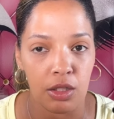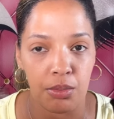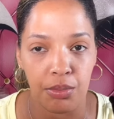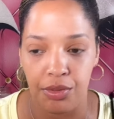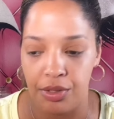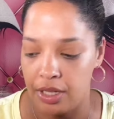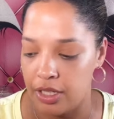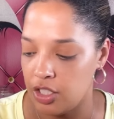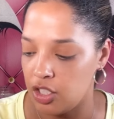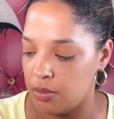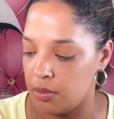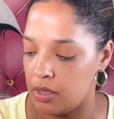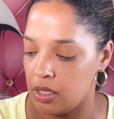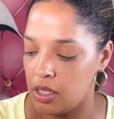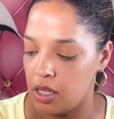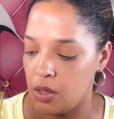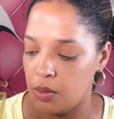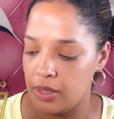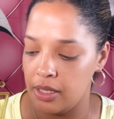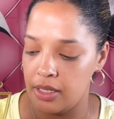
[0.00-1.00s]
brush, I'm going to
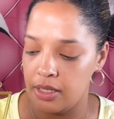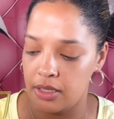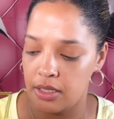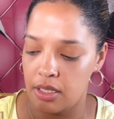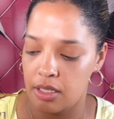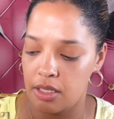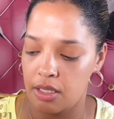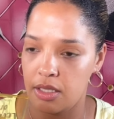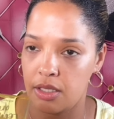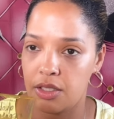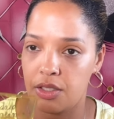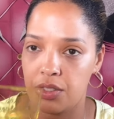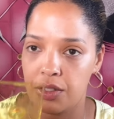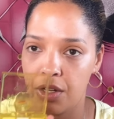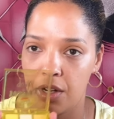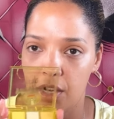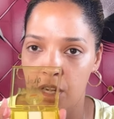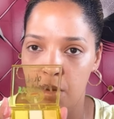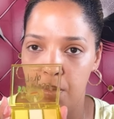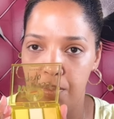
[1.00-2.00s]
go into this
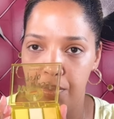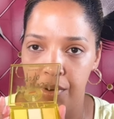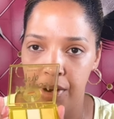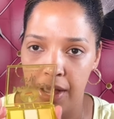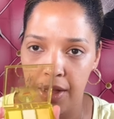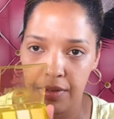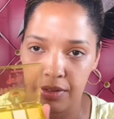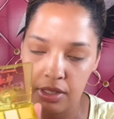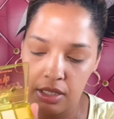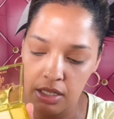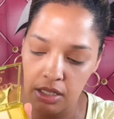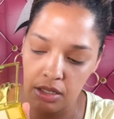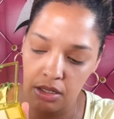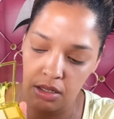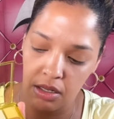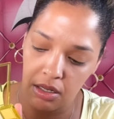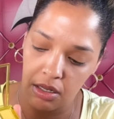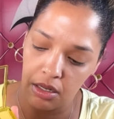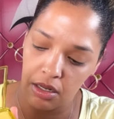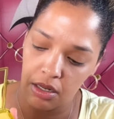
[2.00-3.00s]
dark brown
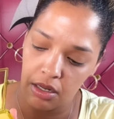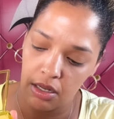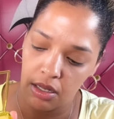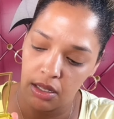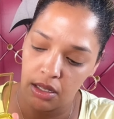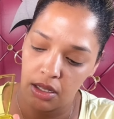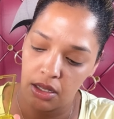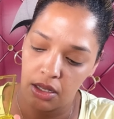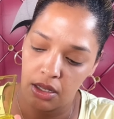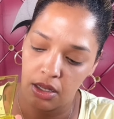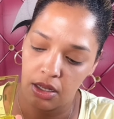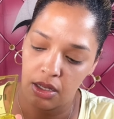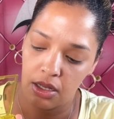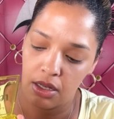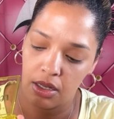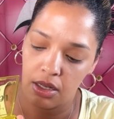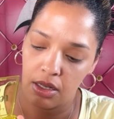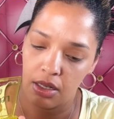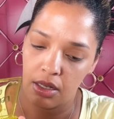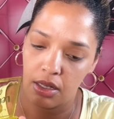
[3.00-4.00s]
here
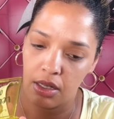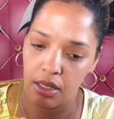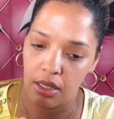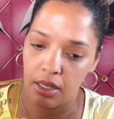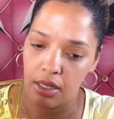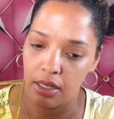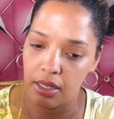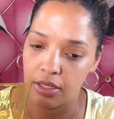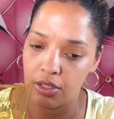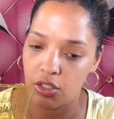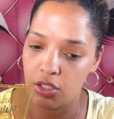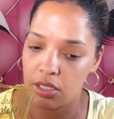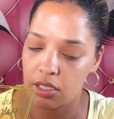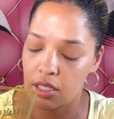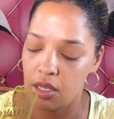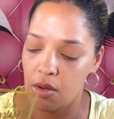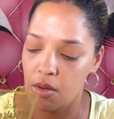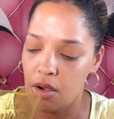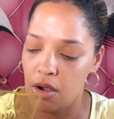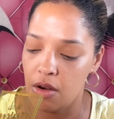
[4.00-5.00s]
and just
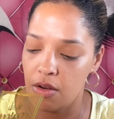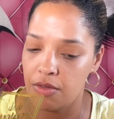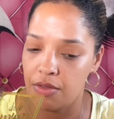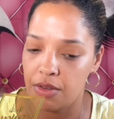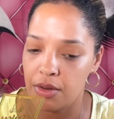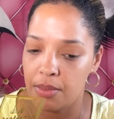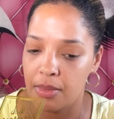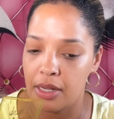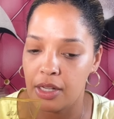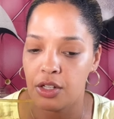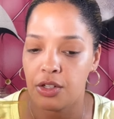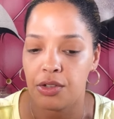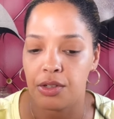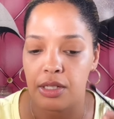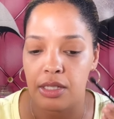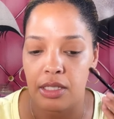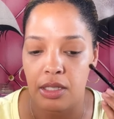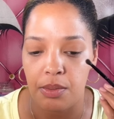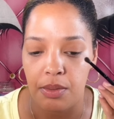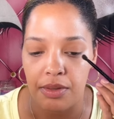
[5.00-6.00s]
go over my
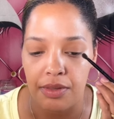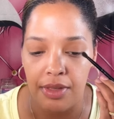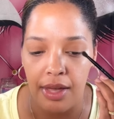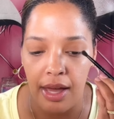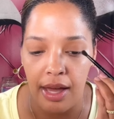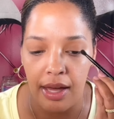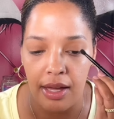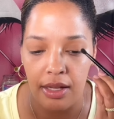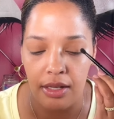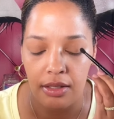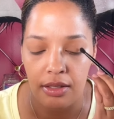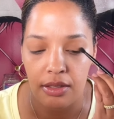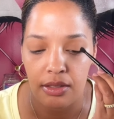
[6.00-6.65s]
crease with that.